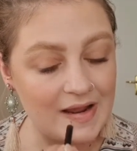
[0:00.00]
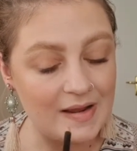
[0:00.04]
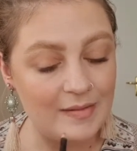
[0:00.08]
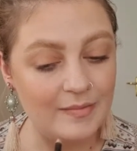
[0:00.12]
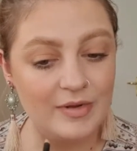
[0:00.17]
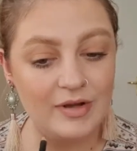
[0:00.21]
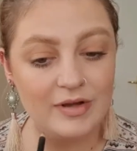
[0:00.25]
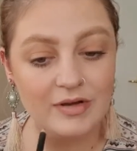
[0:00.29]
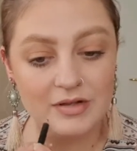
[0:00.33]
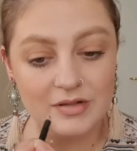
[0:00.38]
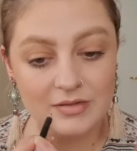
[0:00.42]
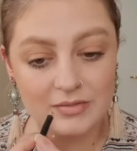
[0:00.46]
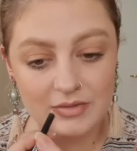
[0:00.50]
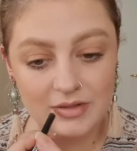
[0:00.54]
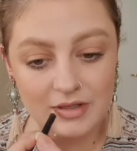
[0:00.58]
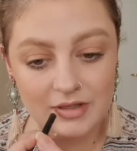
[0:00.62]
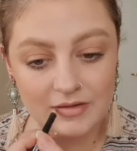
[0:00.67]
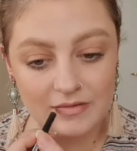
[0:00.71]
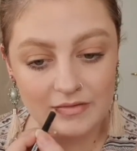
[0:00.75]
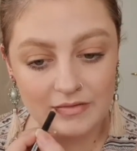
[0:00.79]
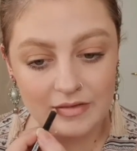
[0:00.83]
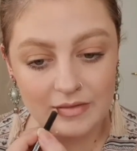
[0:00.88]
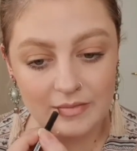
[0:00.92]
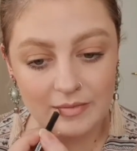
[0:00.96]
and because we
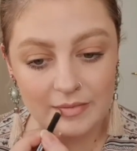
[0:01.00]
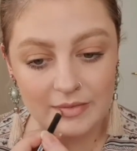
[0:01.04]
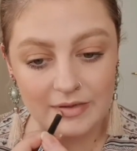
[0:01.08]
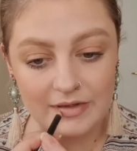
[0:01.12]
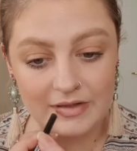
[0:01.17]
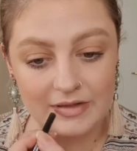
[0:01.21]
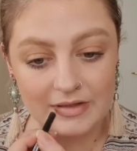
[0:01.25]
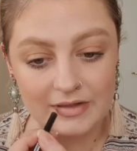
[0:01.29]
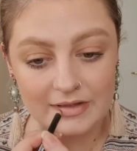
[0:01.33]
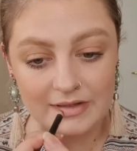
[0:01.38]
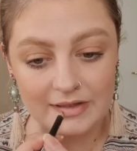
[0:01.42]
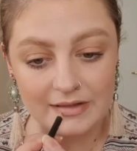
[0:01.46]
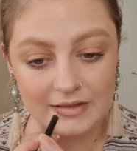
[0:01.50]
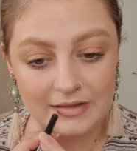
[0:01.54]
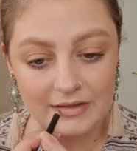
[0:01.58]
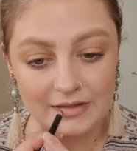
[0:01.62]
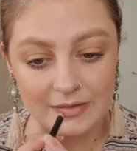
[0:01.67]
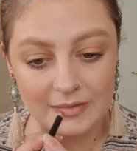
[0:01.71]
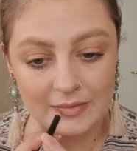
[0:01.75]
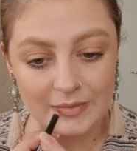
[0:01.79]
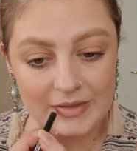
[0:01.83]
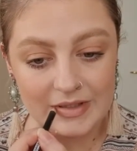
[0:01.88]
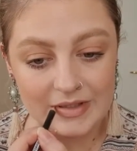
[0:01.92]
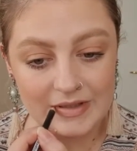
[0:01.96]
have the base down,
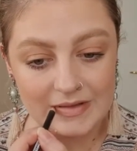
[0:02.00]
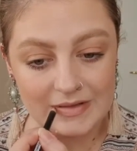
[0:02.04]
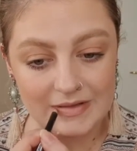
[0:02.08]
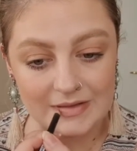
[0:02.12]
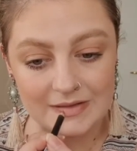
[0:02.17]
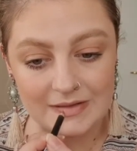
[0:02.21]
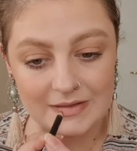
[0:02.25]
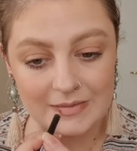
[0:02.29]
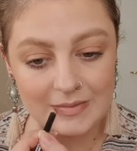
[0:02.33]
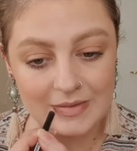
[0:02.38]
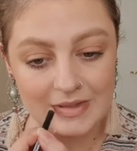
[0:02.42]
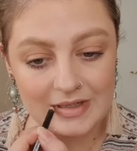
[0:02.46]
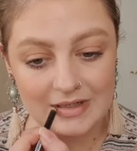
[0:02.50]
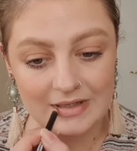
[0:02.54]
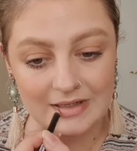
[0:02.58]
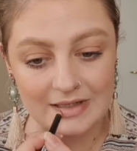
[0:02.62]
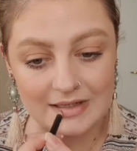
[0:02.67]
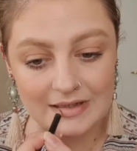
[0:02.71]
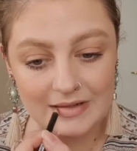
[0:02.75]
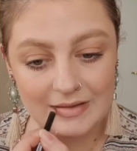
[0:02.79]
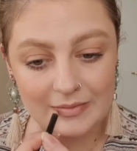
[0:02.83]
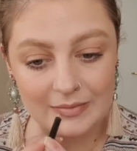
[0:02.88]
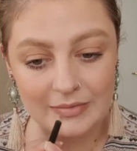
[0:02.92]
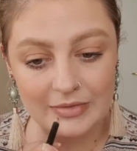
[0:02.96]
your pencil should be
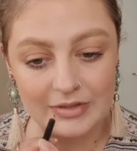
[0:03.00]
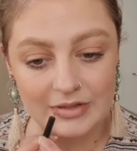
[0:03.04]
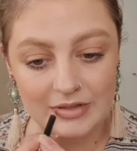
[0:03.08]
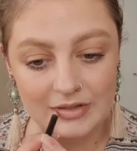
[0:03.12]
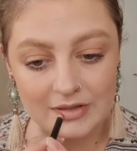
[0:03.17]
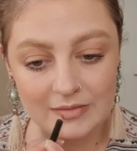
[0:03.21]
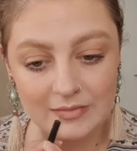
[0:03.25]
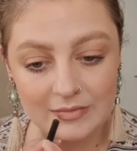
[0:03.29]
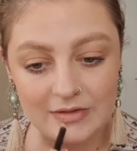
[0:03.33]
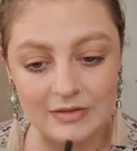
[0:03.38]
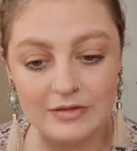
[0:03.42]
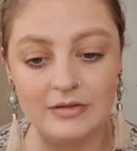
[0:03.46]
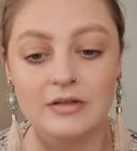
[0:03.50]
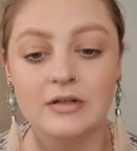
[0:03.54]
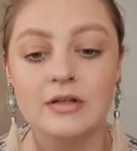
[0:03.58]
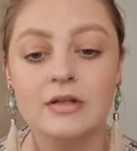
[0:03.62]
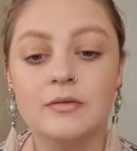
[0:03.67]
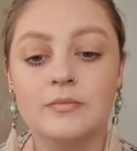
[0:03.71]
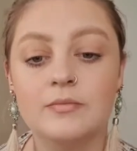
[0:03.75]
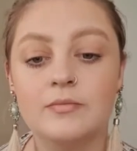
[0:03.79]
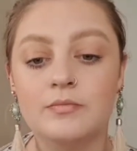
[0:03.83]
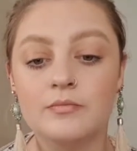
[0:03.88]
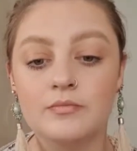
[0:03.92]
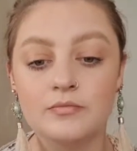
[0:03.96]
gliding pretty
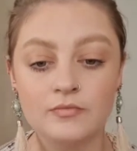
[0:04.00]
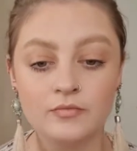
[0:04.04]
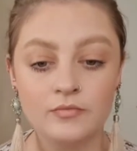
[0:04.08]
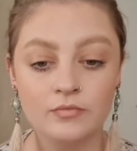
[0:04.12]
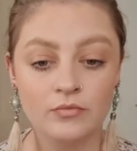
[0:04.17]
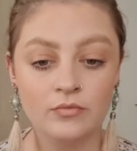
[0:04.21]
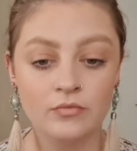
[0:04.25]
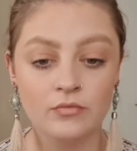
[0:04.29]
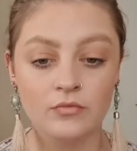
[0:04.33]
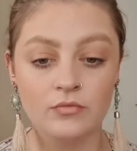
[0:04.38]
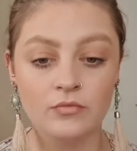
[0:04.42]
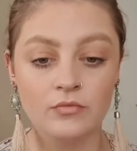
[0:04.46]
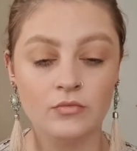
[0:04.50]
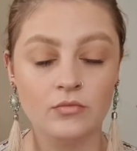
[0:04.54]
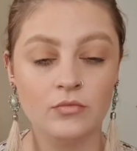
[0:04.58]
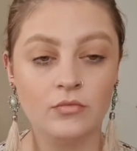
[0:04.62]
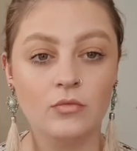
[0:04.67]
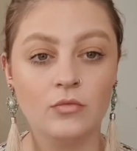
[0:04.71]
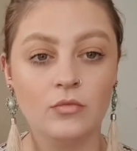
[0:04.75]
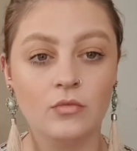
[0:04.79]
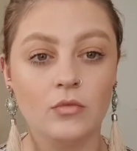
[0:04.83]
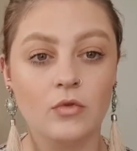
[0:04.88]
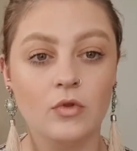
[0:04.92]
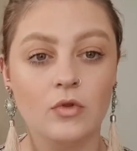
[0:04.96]
smoothly
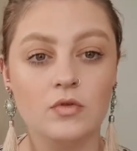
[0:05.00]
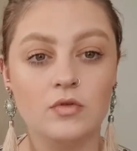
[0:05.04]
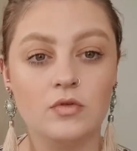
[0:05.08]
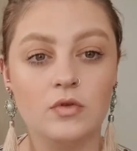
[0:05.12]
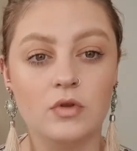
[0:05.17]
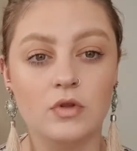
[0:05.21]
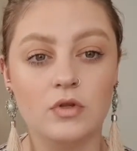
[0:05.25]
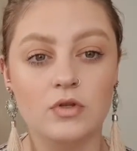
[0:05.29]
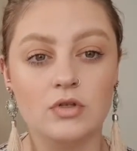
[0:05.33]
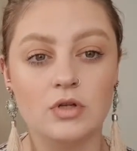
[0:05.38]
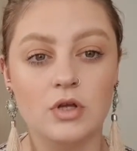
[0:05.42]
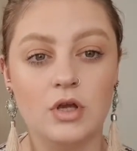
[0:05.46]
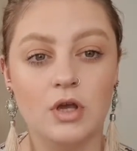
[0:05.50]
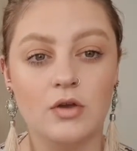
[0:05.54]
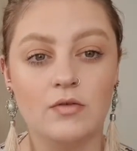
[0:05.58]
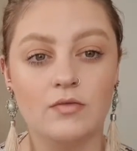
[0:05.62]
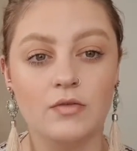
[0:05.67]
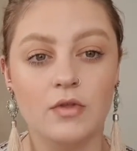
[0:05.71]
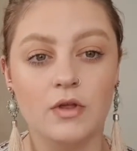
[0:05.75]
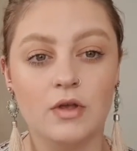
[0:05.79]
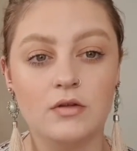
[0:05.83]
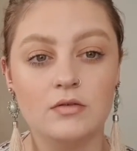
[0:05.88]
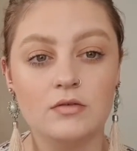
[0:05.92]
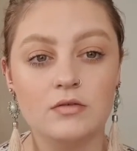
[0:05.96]
so that you
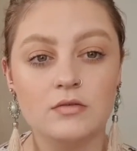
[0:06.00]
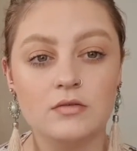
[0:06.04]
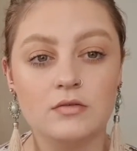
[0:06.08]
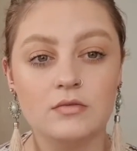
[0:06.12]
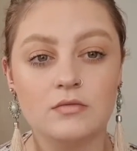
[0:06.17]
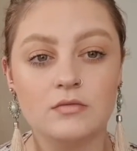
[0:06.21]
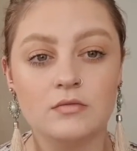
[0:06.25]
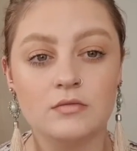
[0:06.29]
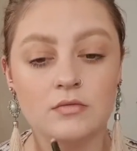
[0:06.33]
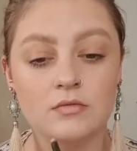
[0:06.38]
have that.